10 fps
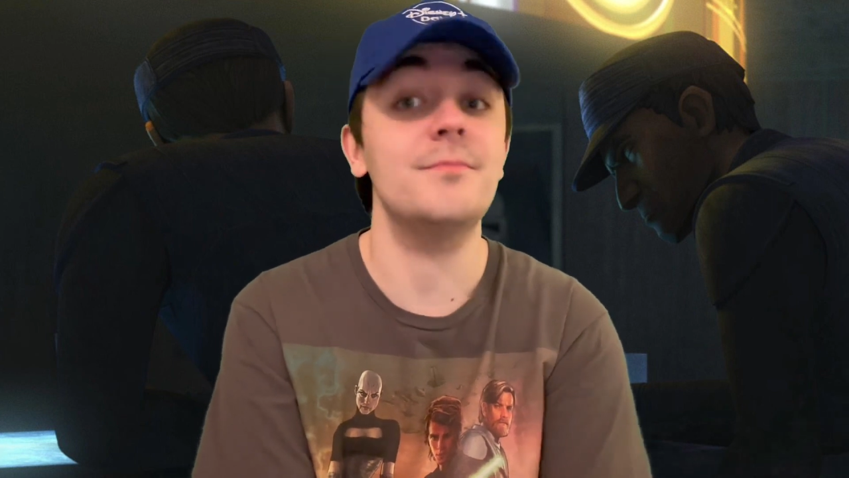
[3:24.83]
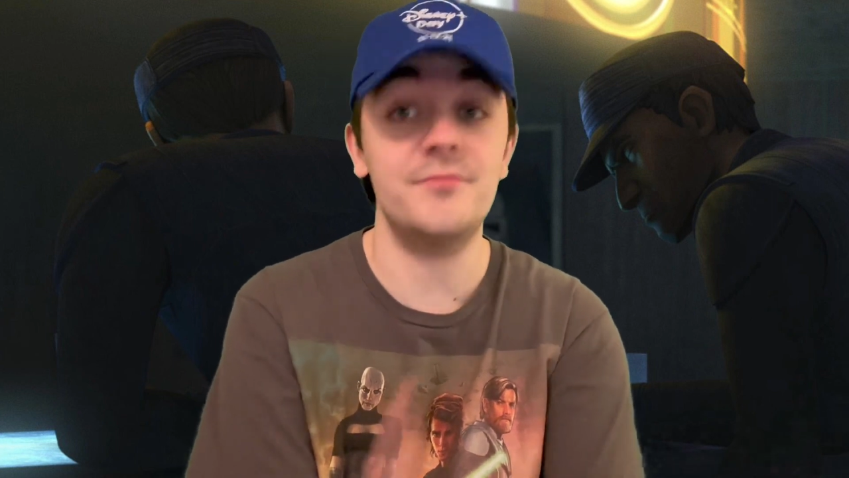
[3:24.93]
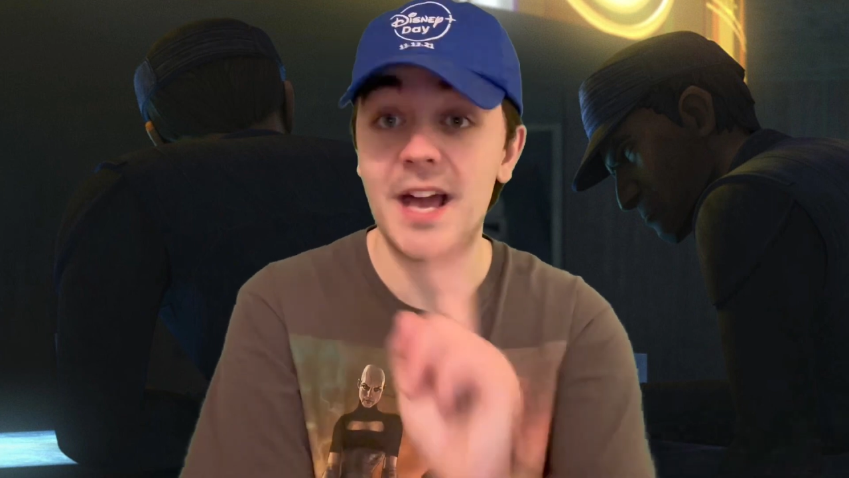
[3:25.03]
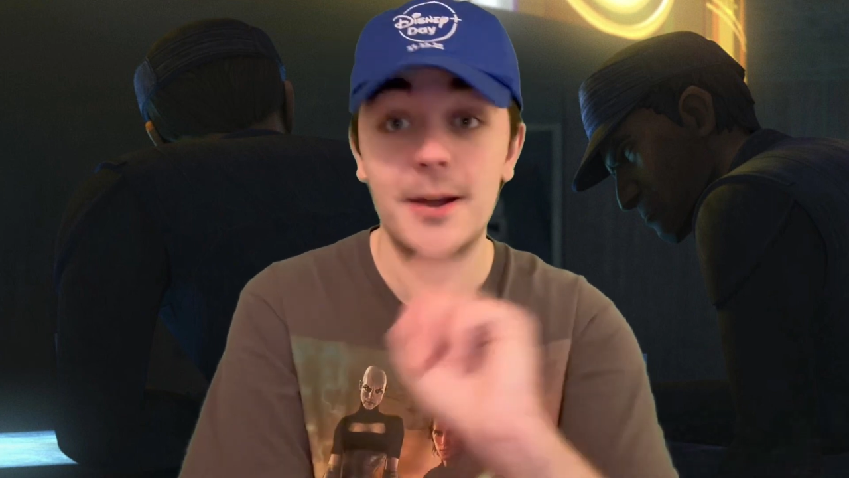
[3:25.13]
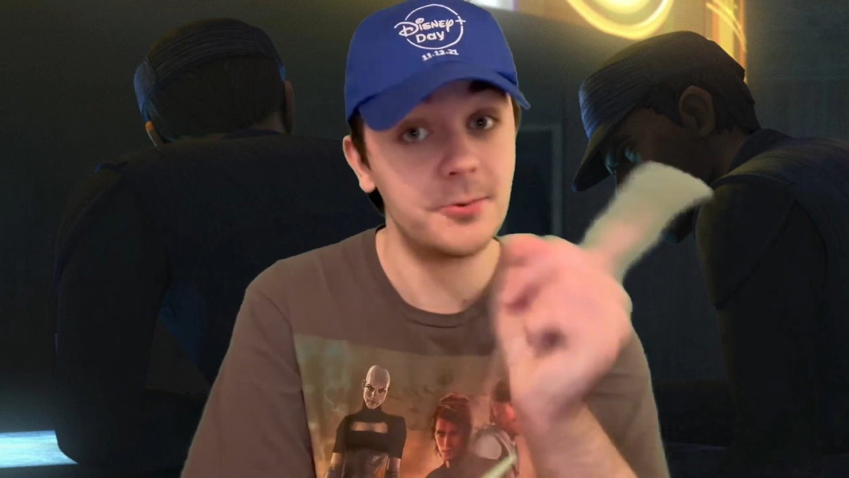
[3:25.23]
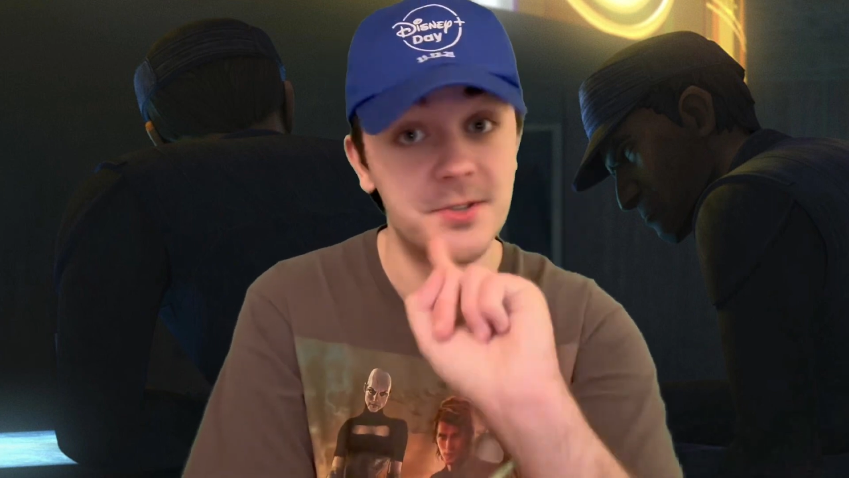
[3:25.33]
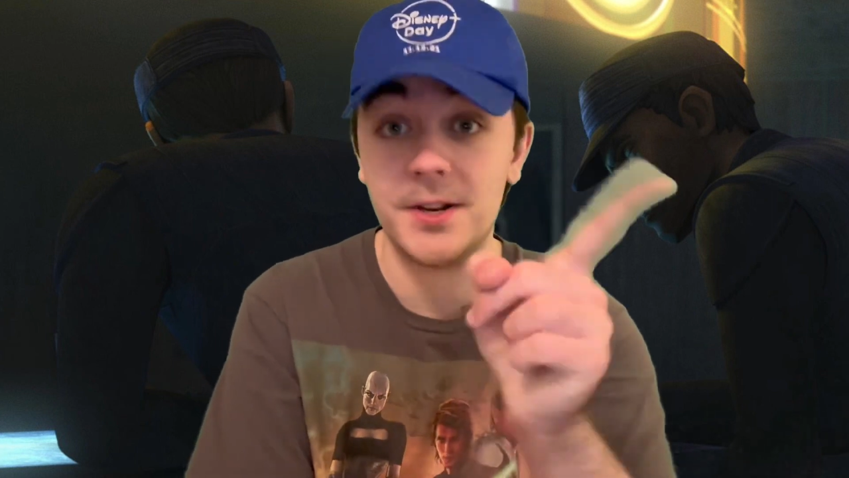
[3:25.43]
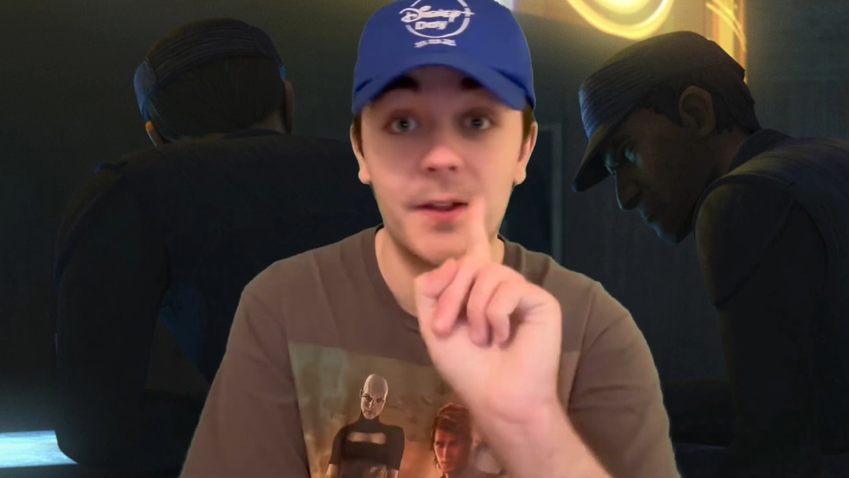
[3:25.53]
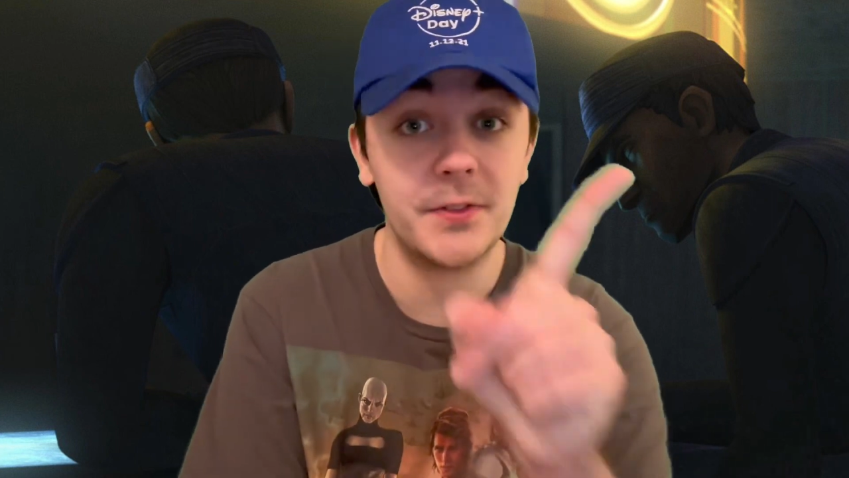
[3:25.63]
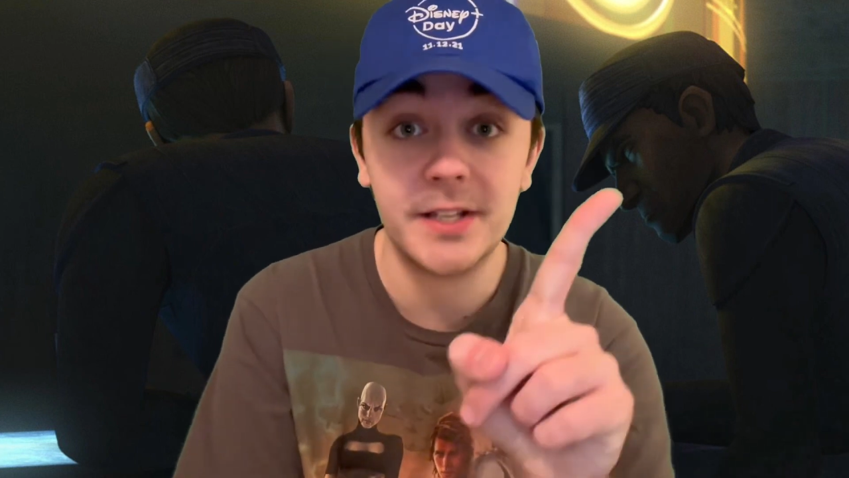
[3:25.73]
that was
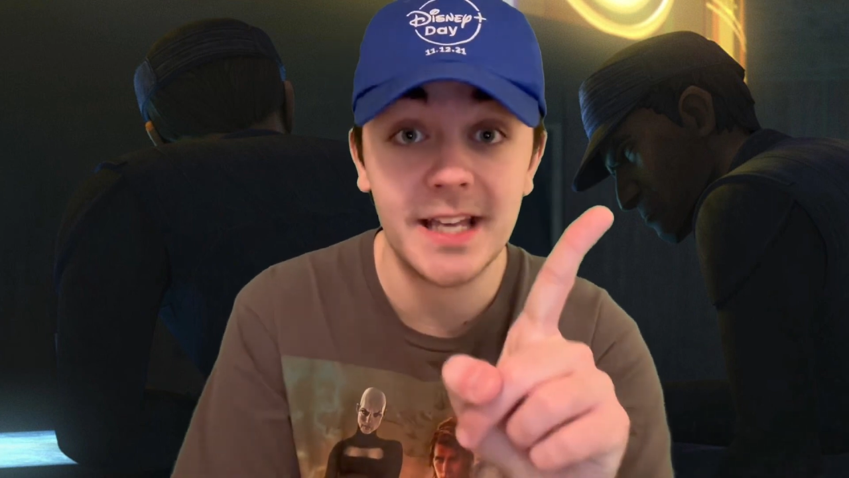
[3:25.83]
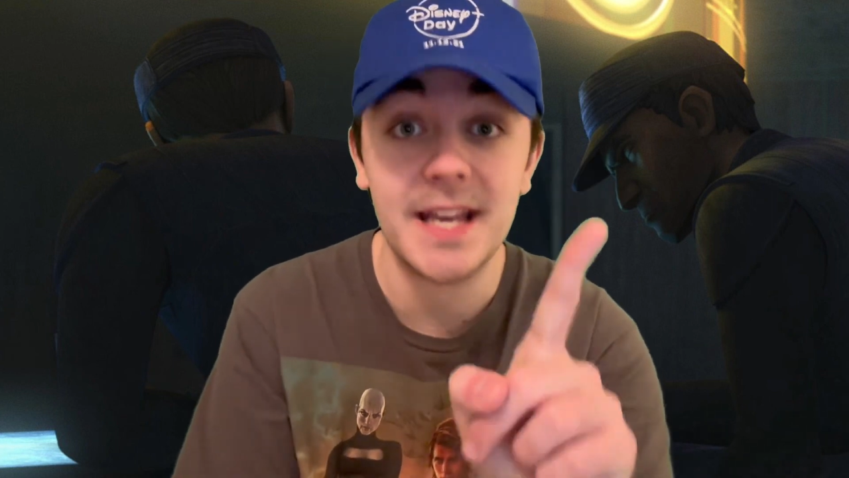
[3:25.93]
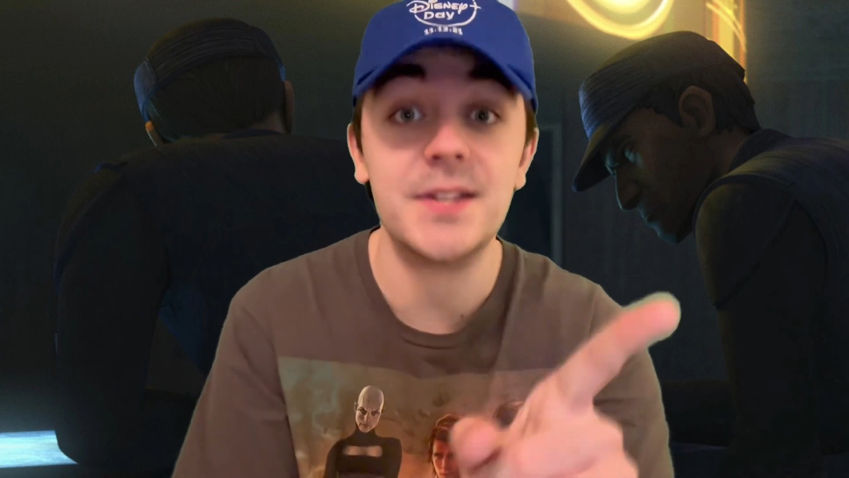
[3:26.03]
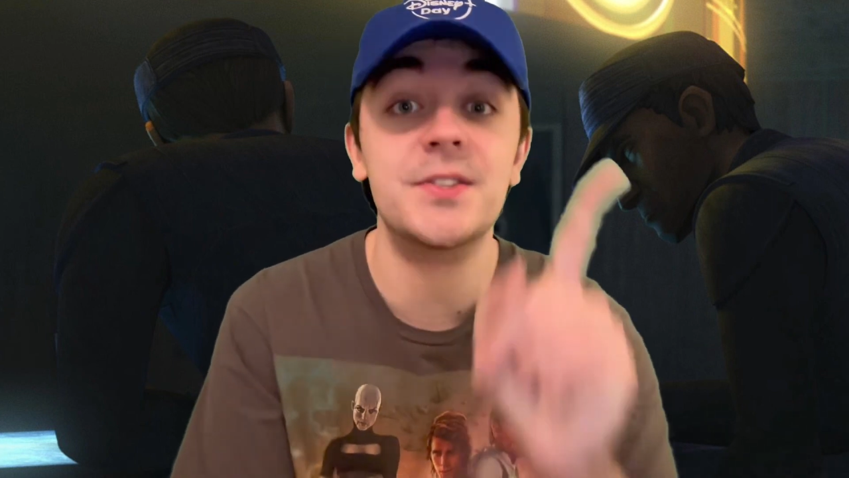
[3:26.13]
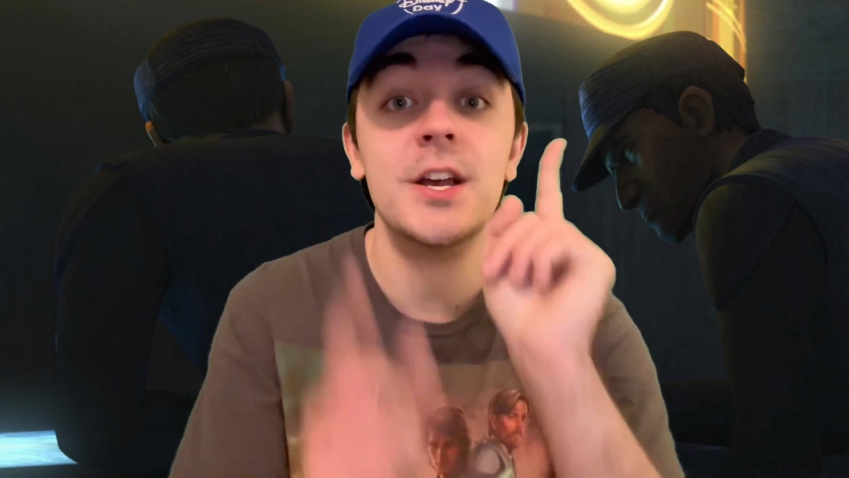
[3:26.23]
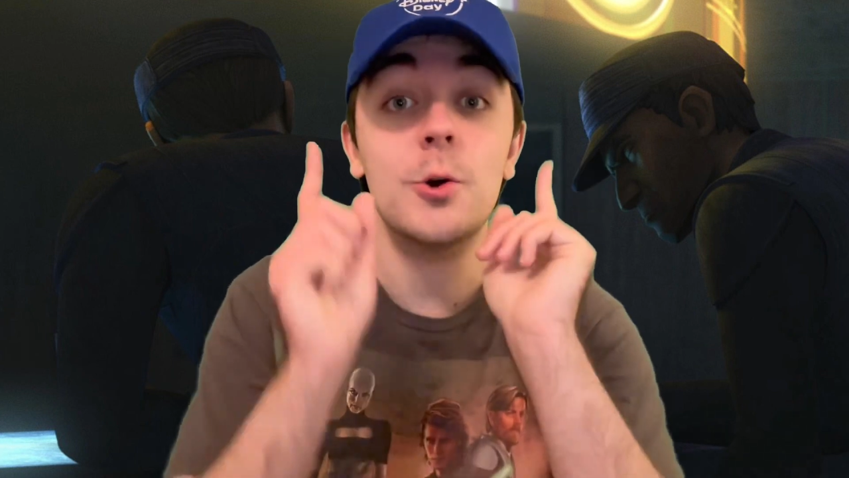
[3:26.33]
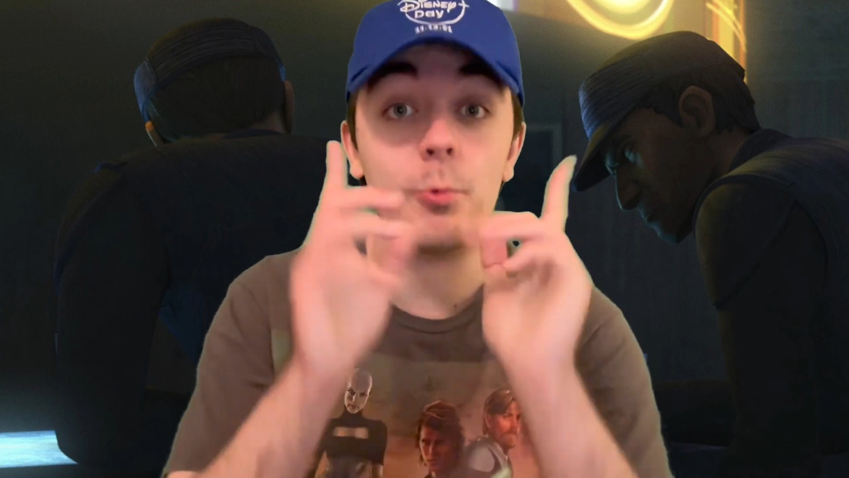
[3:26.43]
not the case.